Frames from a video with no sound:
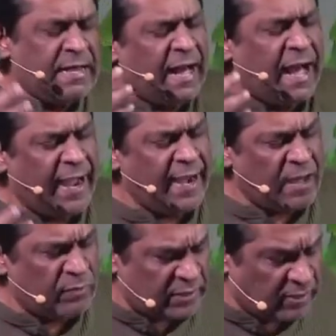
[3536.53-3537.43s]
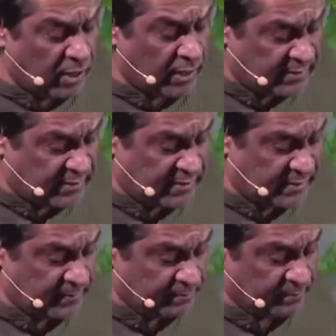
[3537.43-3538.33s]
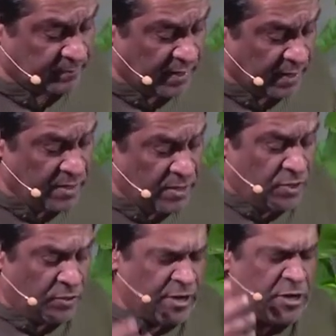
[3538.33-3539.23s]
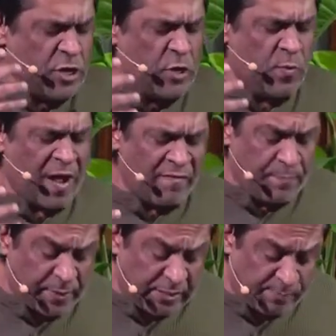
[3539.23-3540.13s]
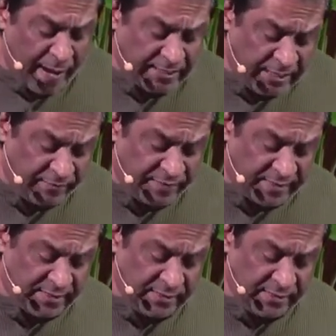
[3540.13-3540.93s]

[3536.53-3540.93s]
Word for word: Guide our thoughts, renew our perspectives.